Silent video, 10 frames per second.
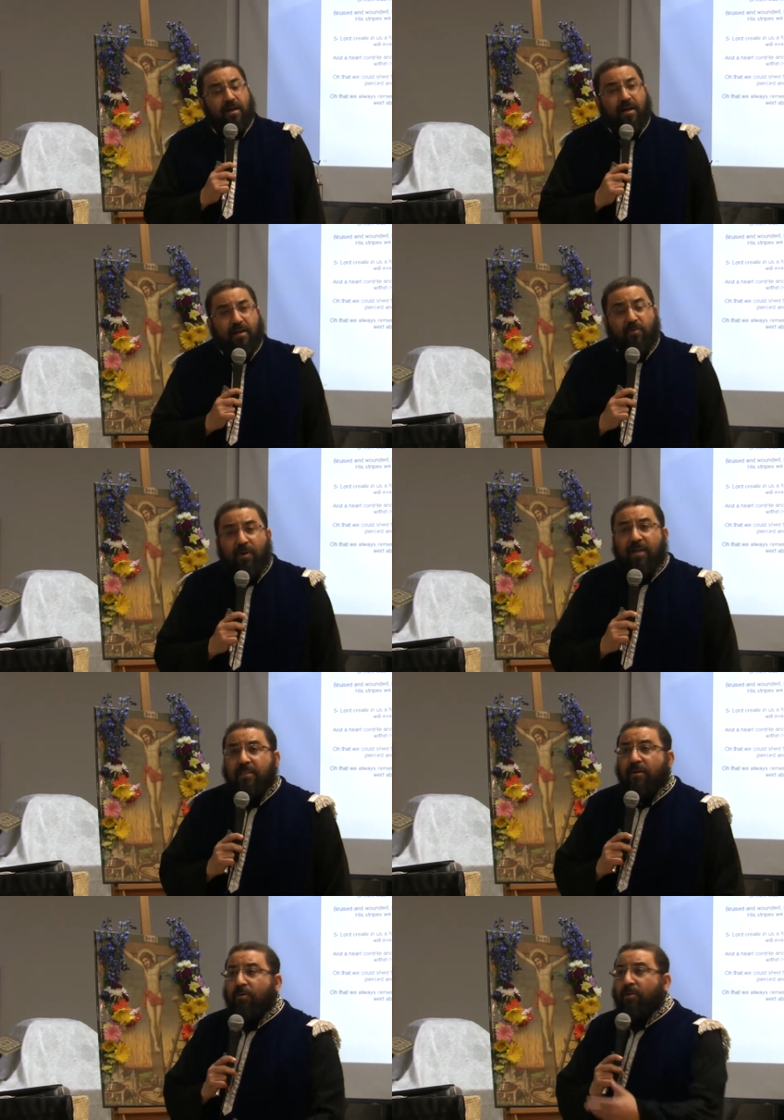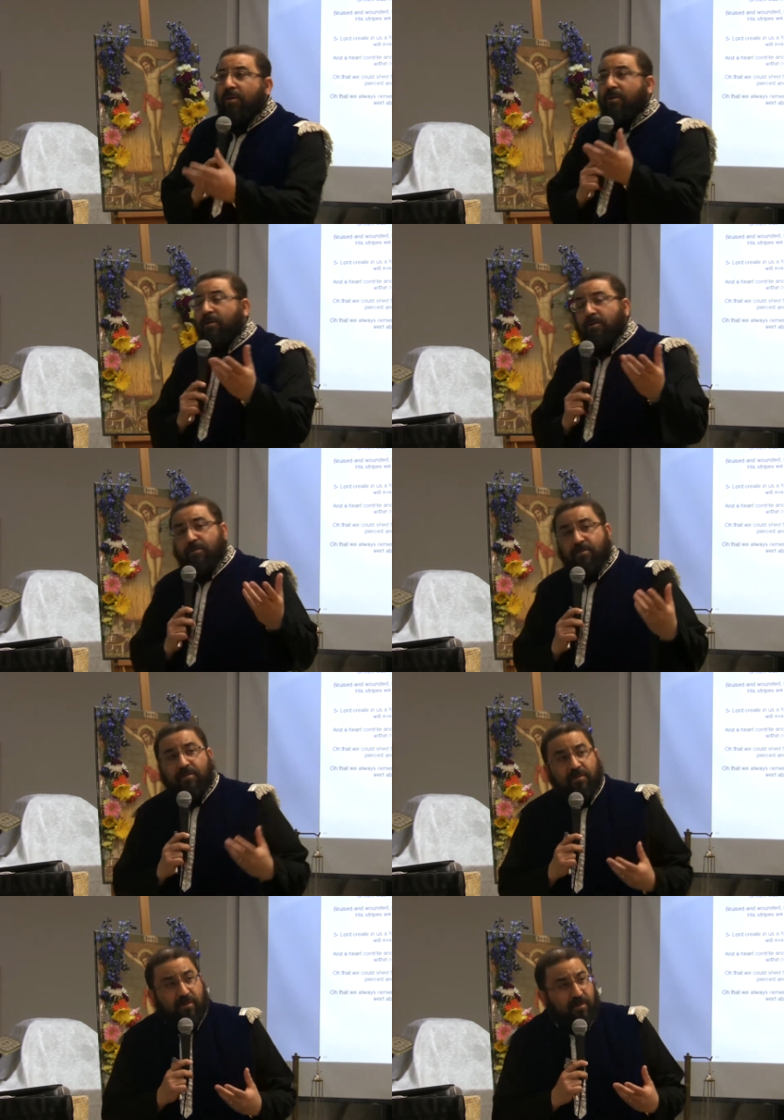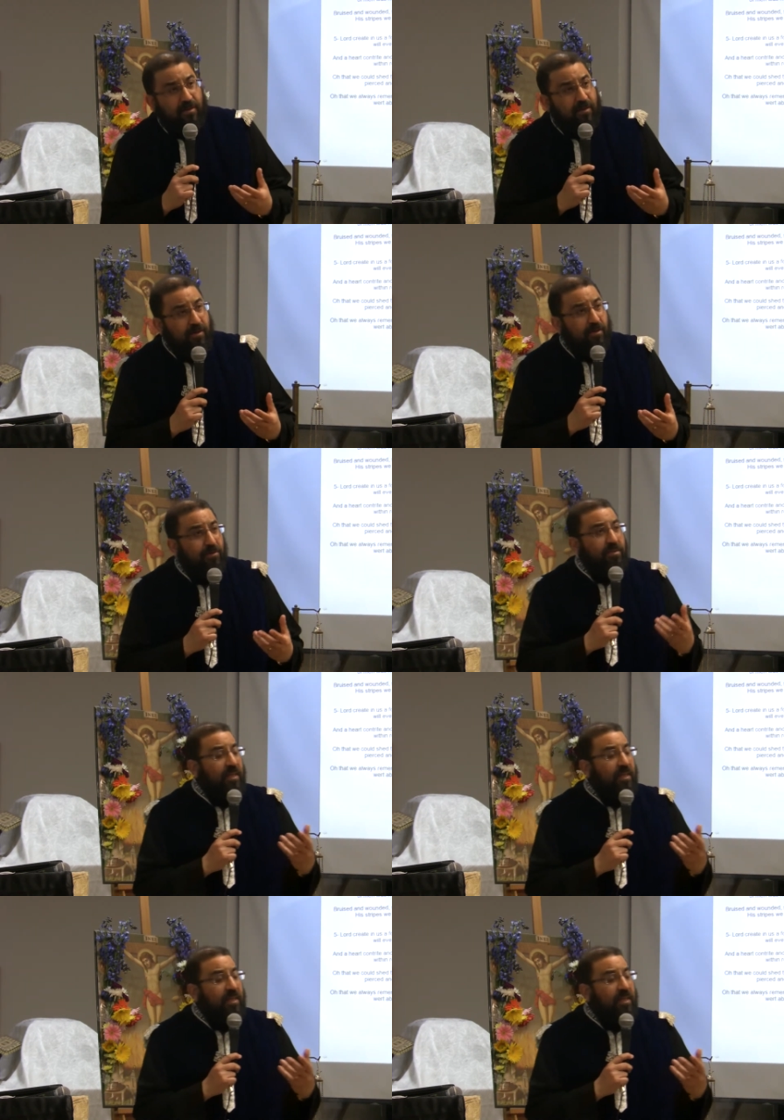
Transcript: And why the whole earth on